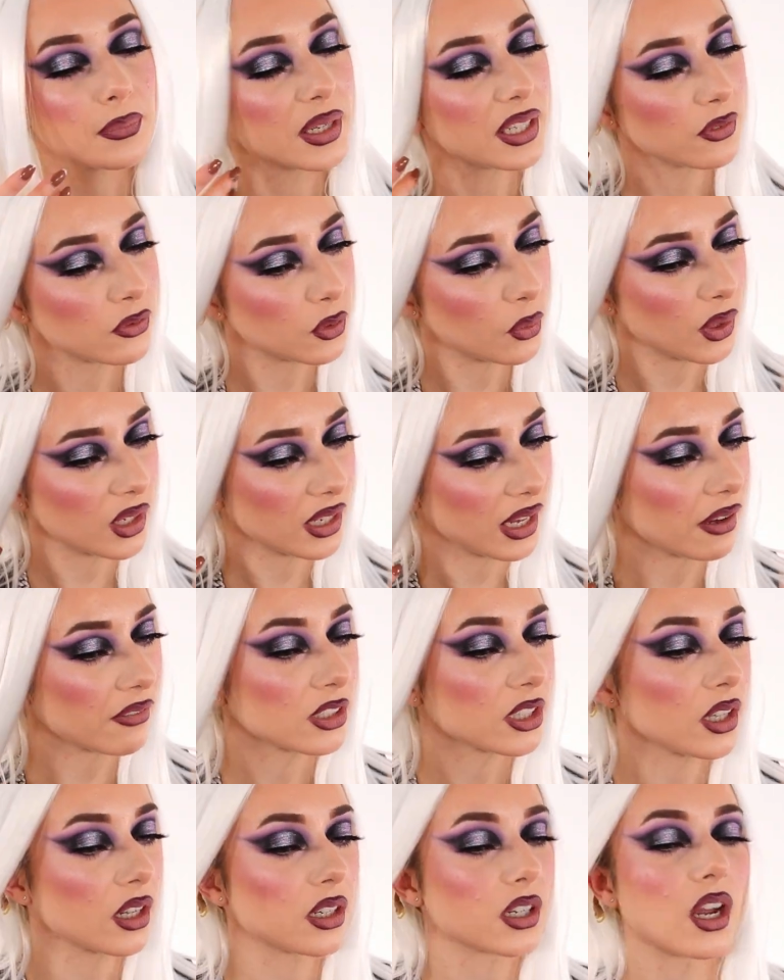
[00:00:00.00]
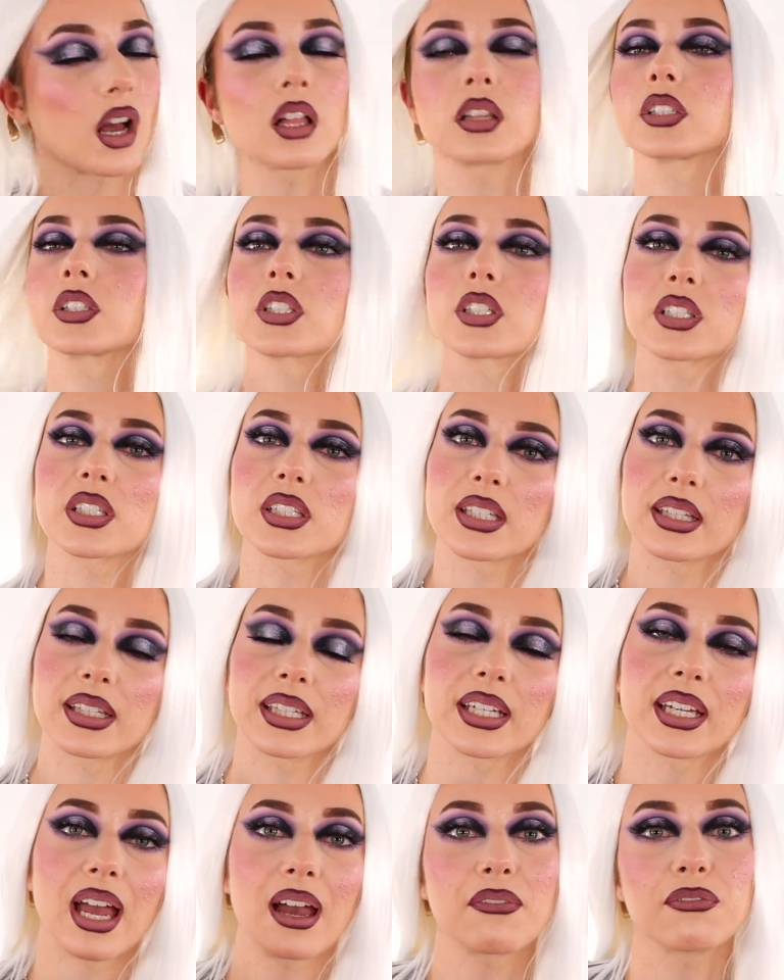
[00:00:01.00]
But if you want to have a lot of colors and
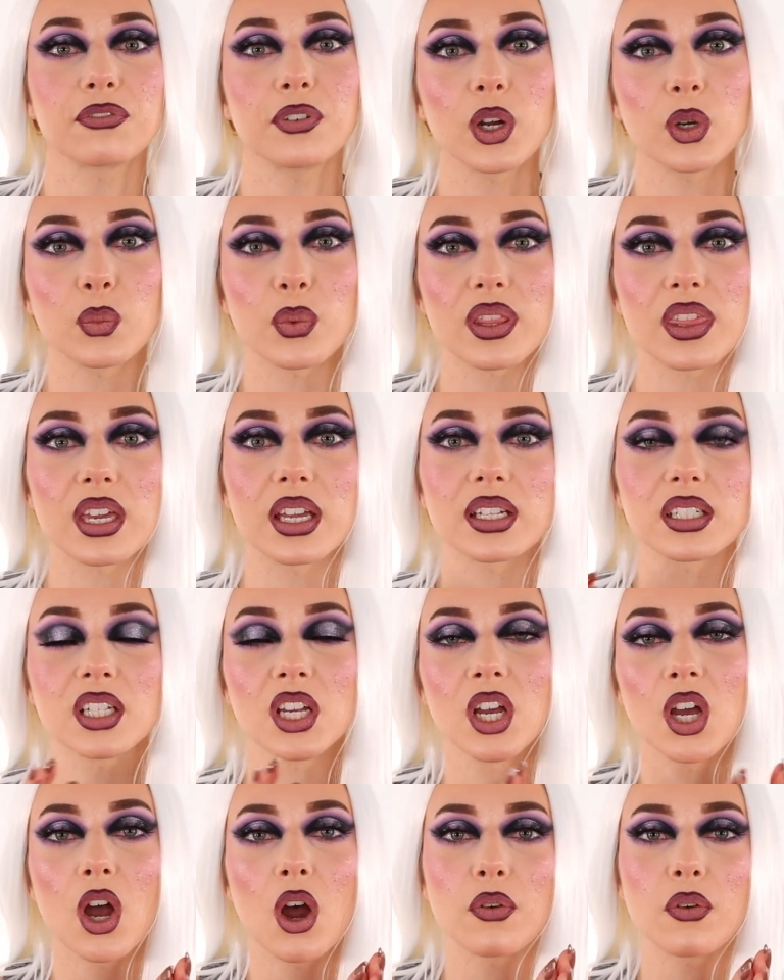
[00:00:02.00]
like have fun with it,